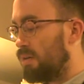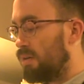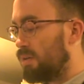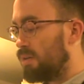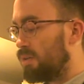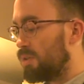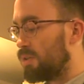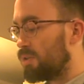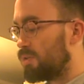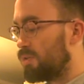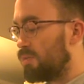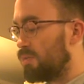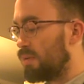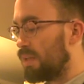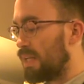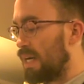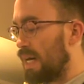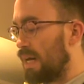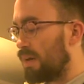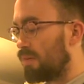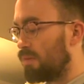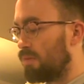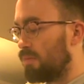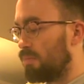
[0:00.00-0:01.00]
strewn
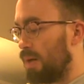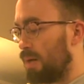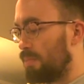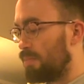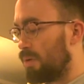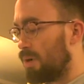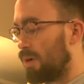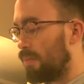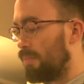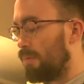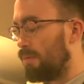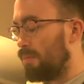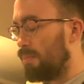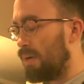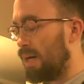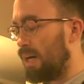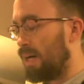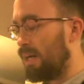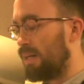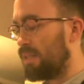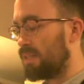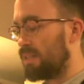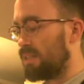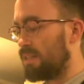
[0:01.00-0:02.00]
lateral my purple
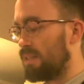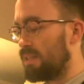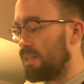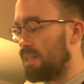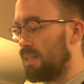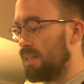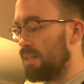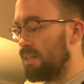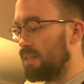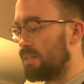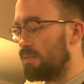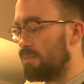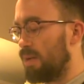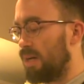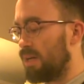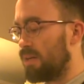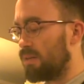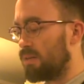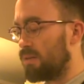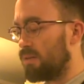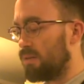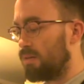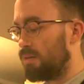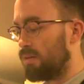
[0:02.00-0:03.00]
mind as seeds
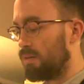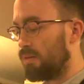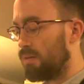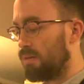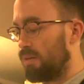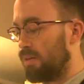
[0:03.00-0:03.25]
medical,